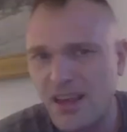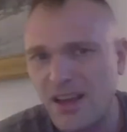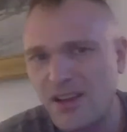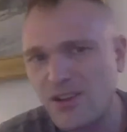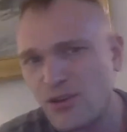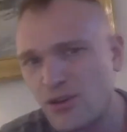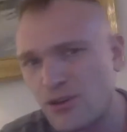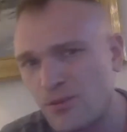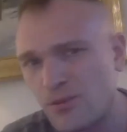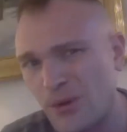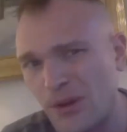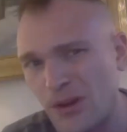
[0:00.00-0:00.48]
that
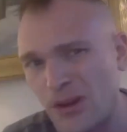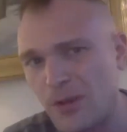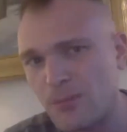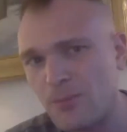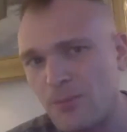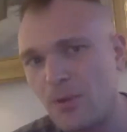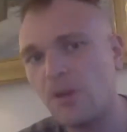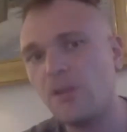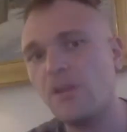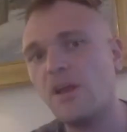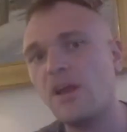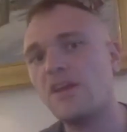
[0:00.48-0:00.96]
term really,
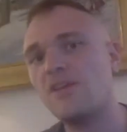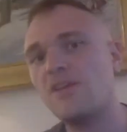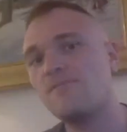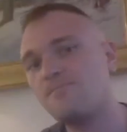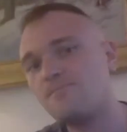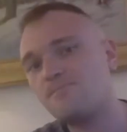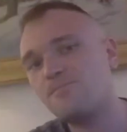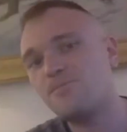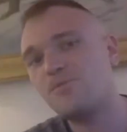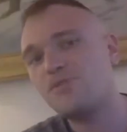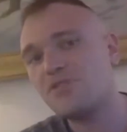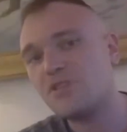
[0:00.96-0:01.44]
but like,
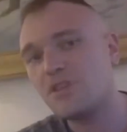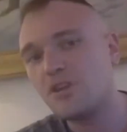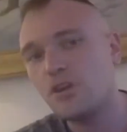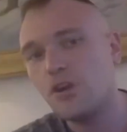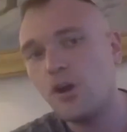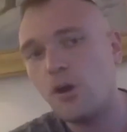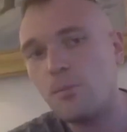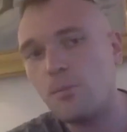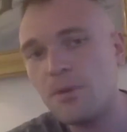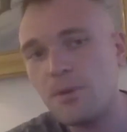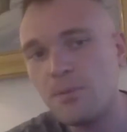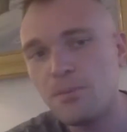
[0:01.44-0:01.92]
you
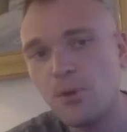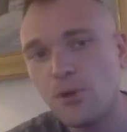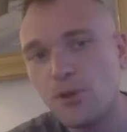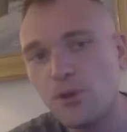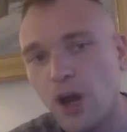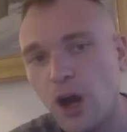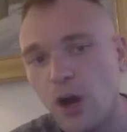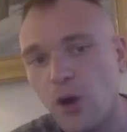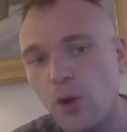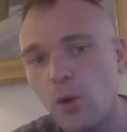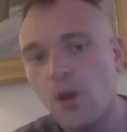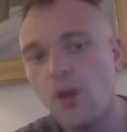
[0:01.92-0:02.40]
know, people
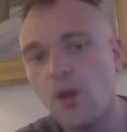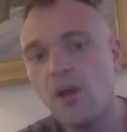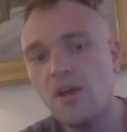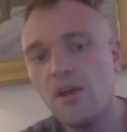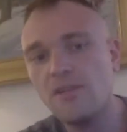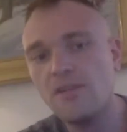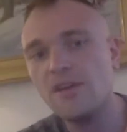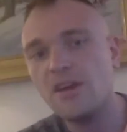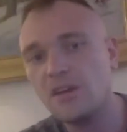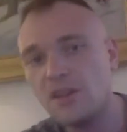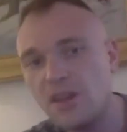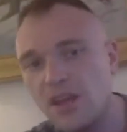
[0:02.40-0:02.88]
know
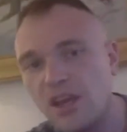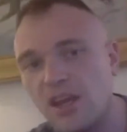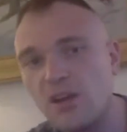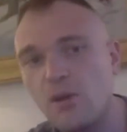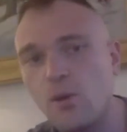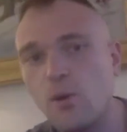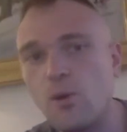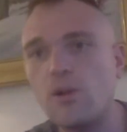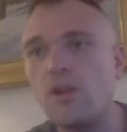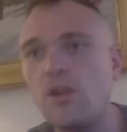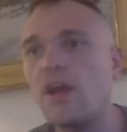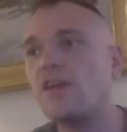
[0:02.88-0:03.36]
the
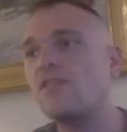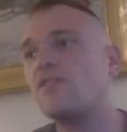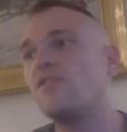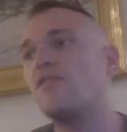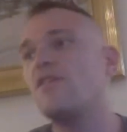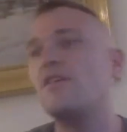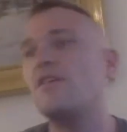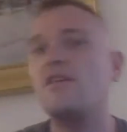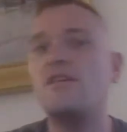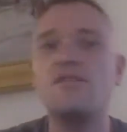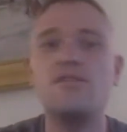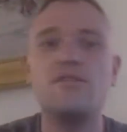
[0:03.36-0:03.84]
elite or like
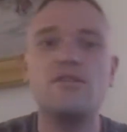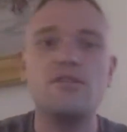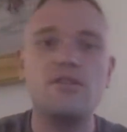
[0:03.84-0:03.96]
the,